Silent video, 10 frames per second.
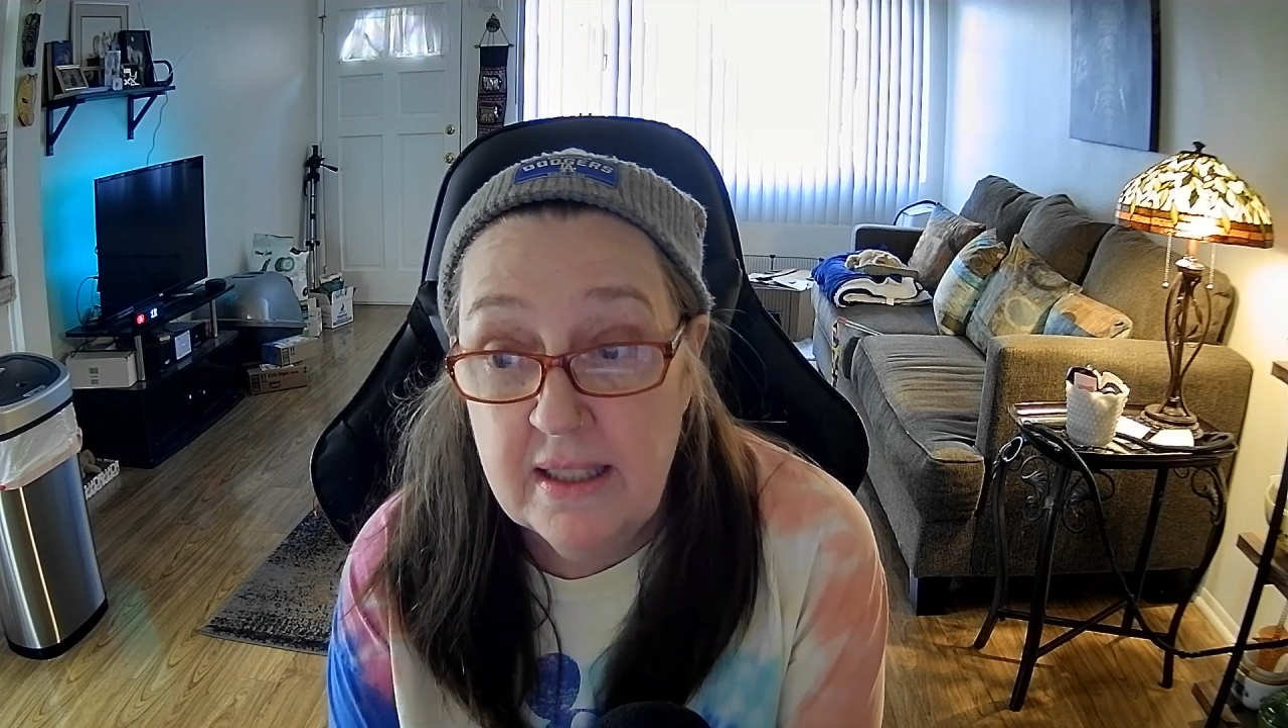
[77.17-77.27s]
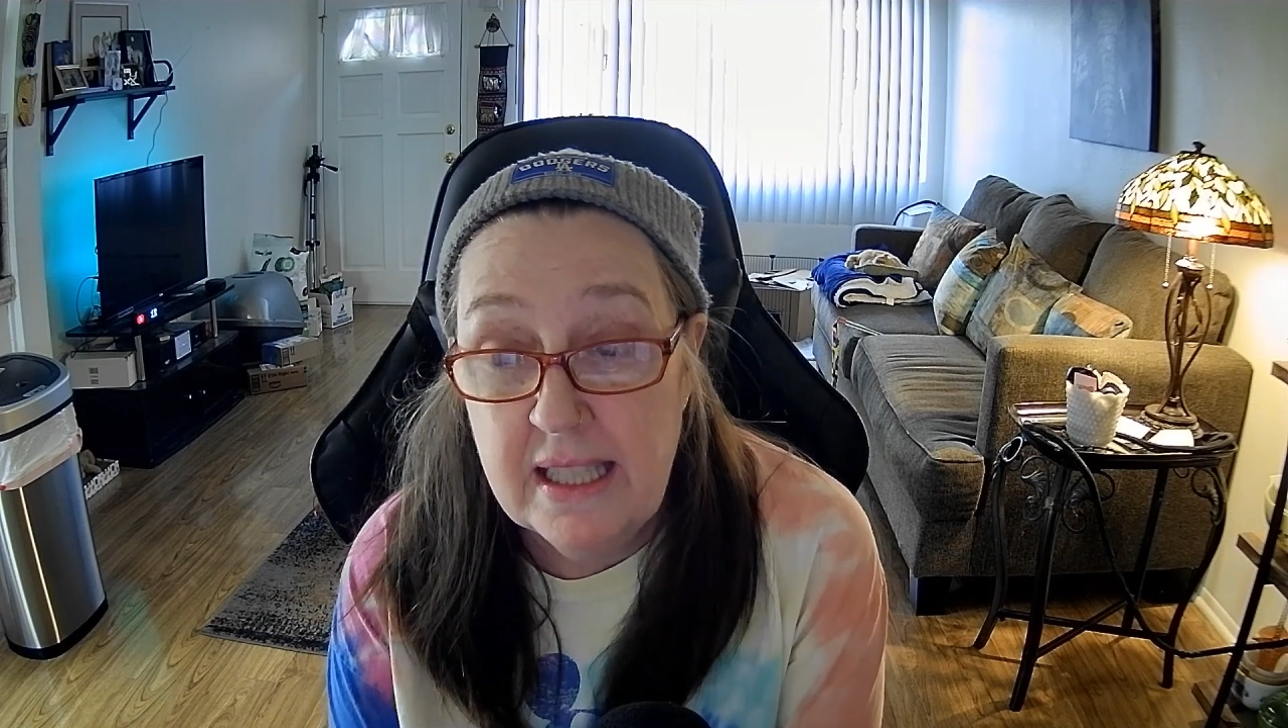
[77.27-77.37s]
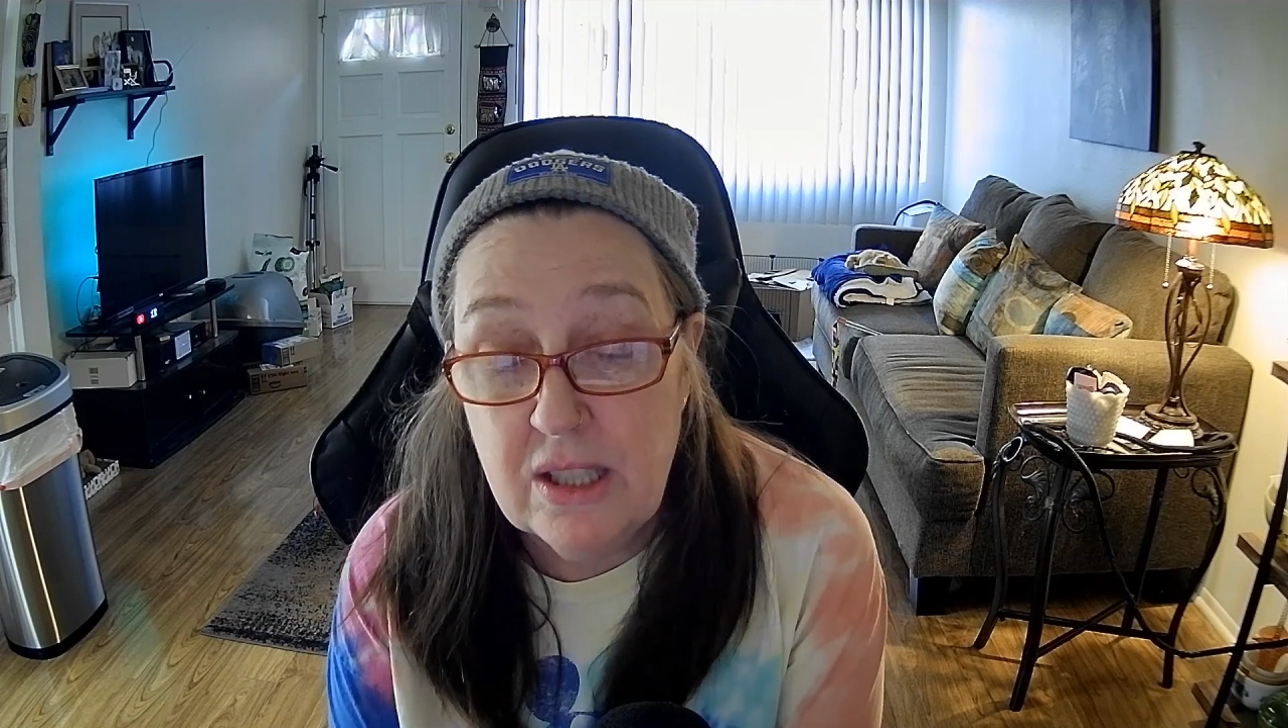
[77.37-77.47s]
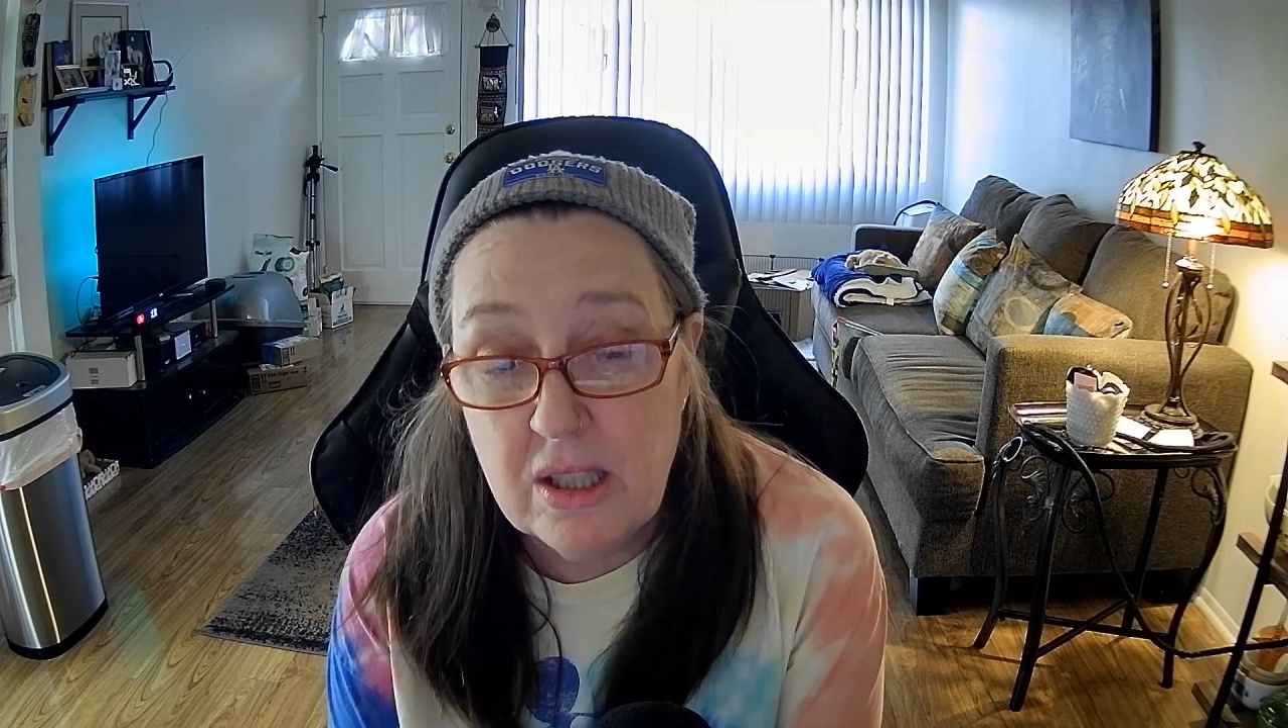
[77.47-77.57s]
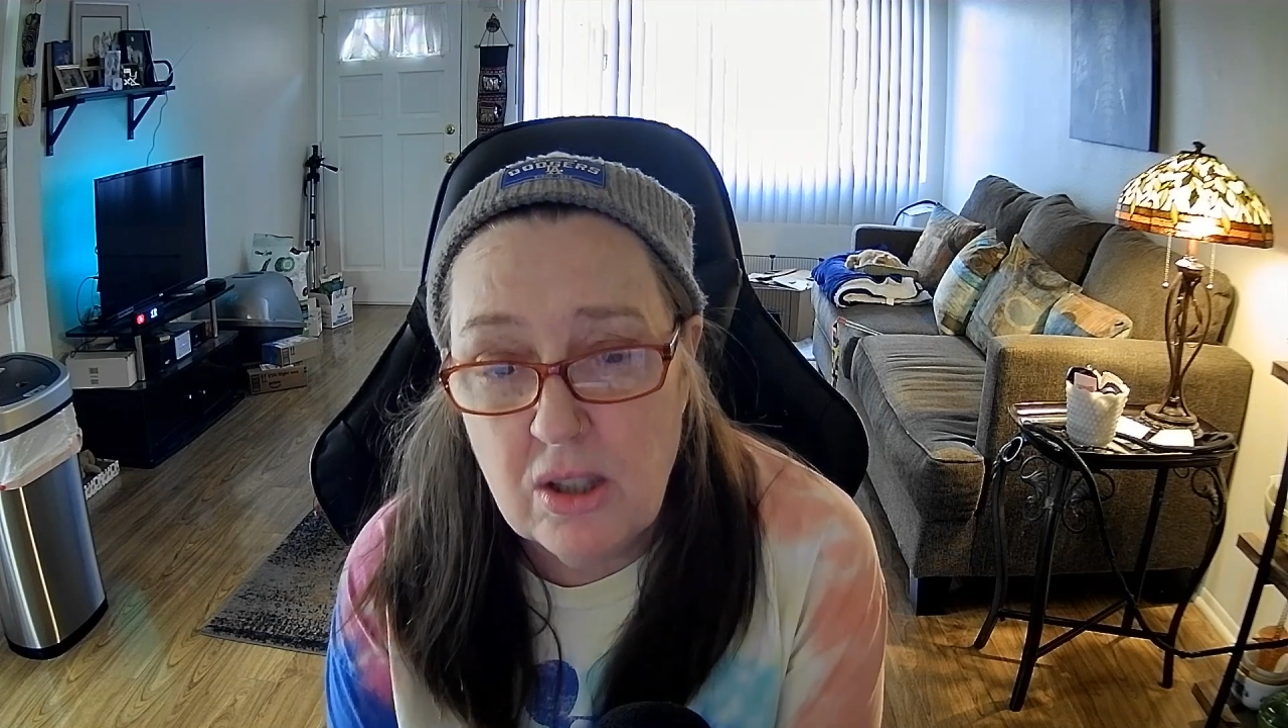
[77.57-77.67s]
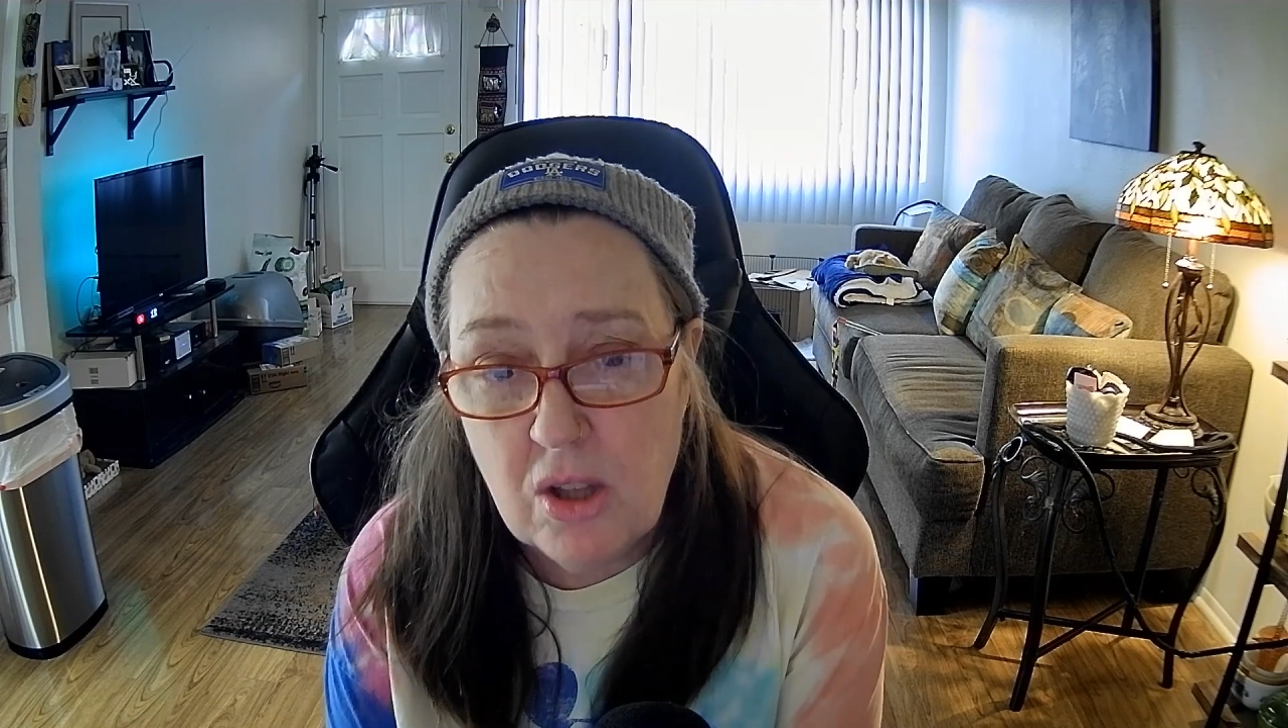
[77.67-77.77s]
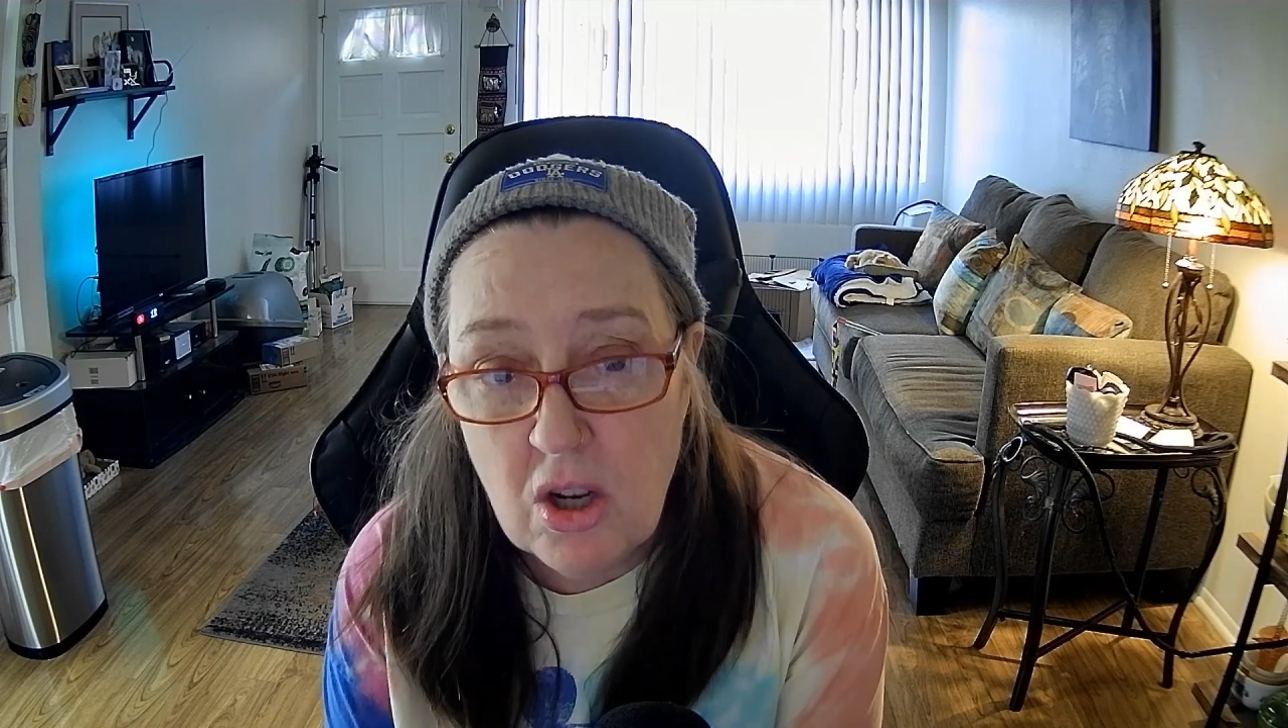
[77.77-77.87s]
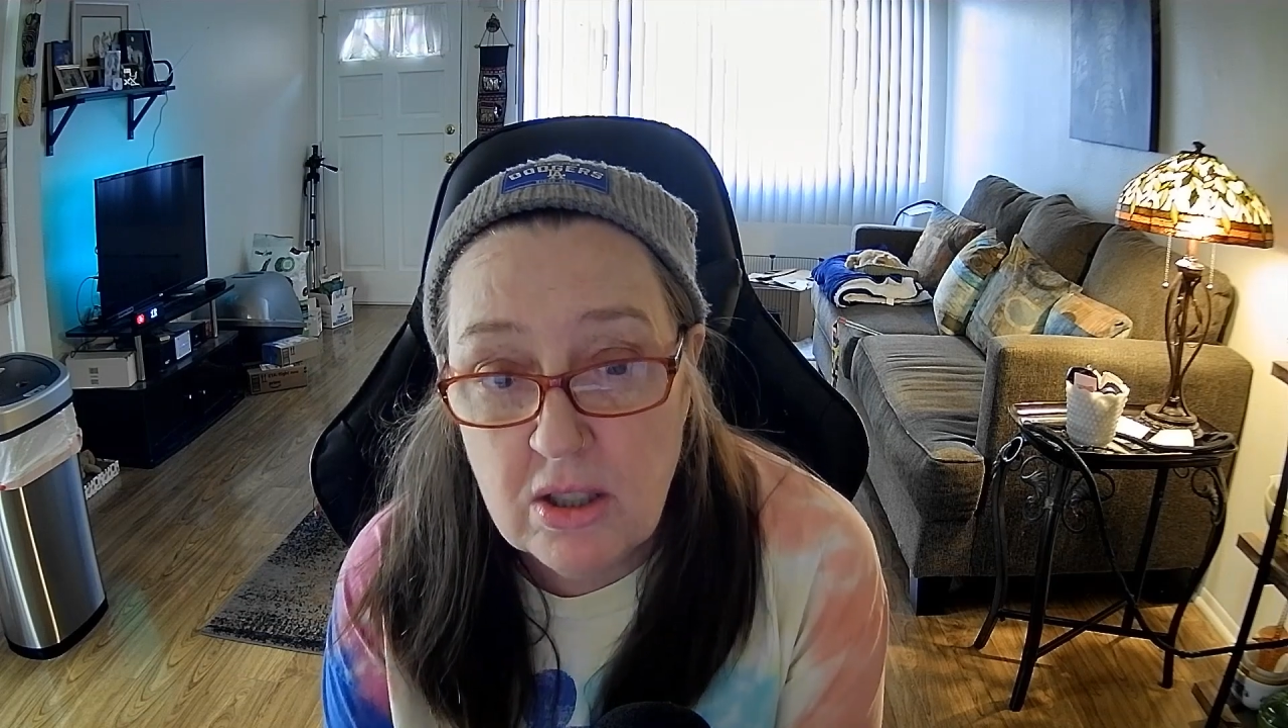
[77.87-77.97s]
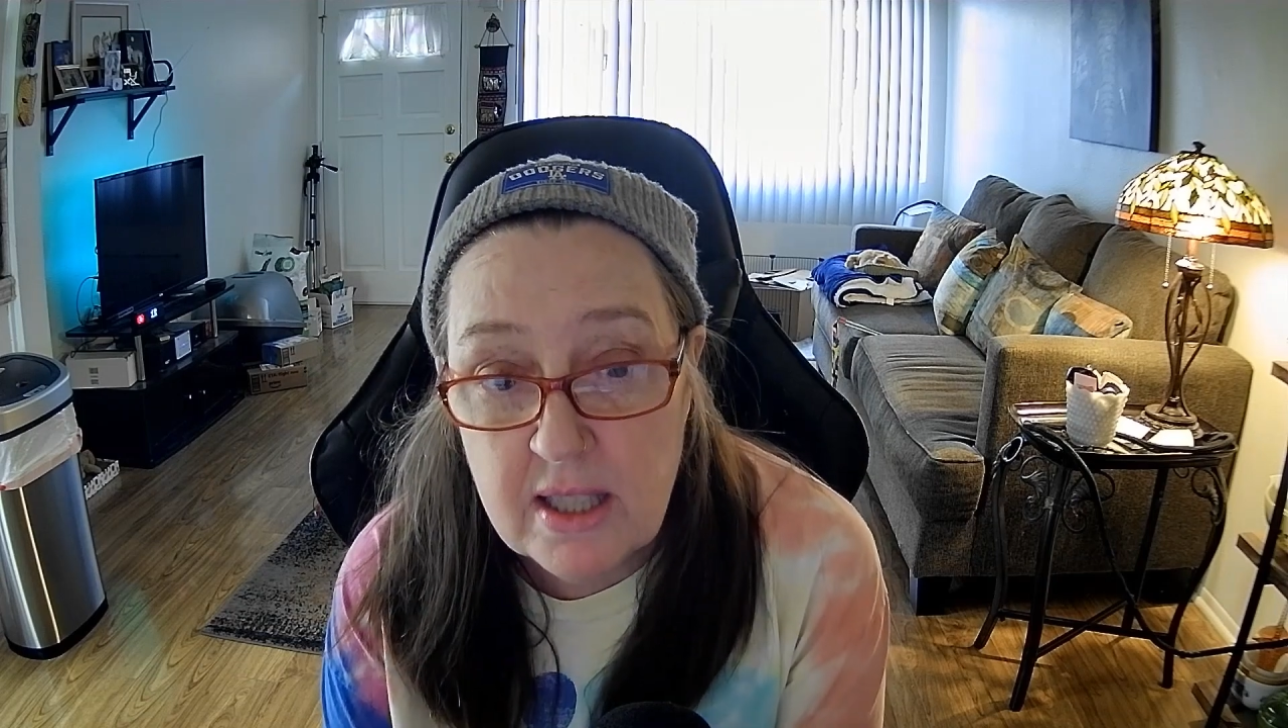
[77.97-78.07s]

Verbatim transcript: it took a long